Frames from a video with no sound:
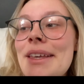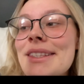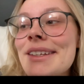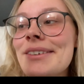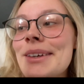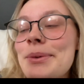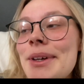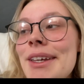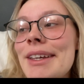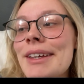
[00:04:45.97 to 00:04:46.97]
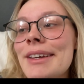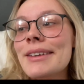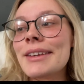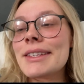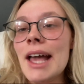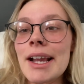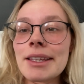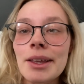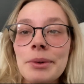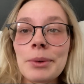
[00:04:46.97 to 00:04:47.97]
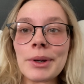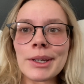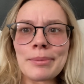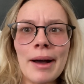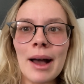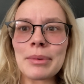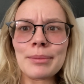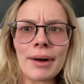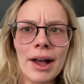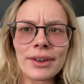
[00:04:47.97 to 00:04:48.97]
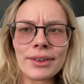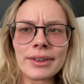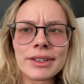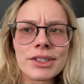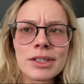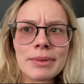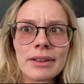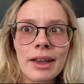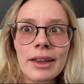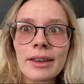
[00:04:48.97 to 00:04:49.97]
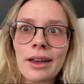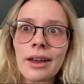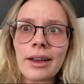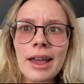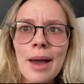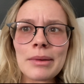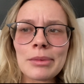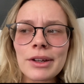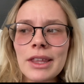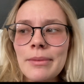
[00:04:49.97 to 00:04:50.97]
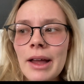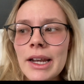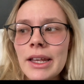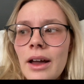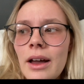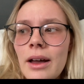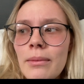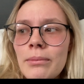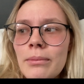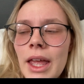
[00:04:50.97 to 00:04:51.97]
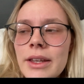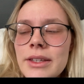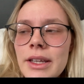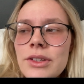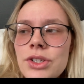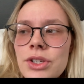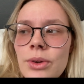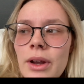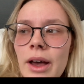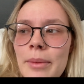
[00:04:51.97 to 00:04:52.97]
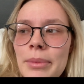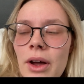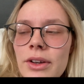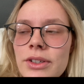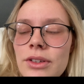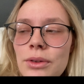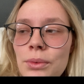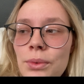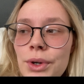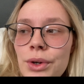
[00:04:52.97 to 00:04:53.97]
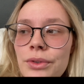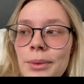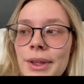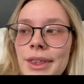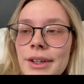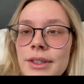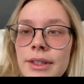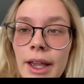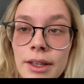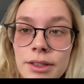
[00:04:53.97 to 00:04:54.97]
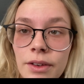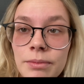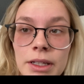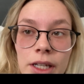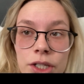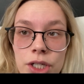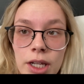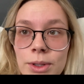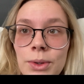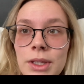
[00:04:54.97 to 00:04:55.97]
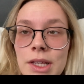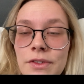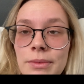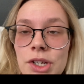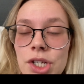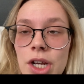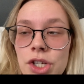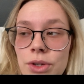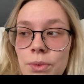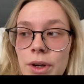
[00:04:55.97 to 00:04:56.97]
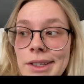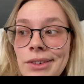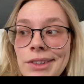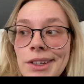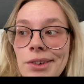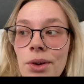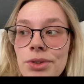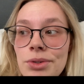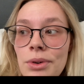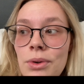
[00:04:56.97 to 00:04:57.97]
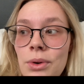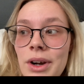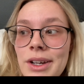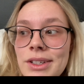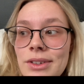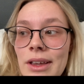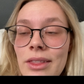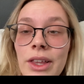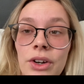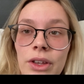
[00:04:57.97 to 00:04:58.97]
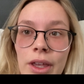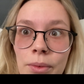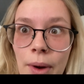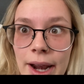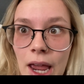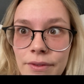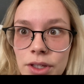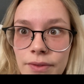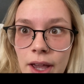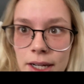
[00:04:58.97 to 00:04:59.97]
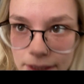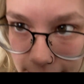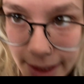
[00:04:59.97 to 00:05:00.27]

Basically, we decided that we wanted to pop a bottle and just be like, ah, happy birthday, Madi. Um, it did shoot up onto the roof within seconds of me touching it. Do this information as you will. Dylan didn't also record until like literally like right after the fact.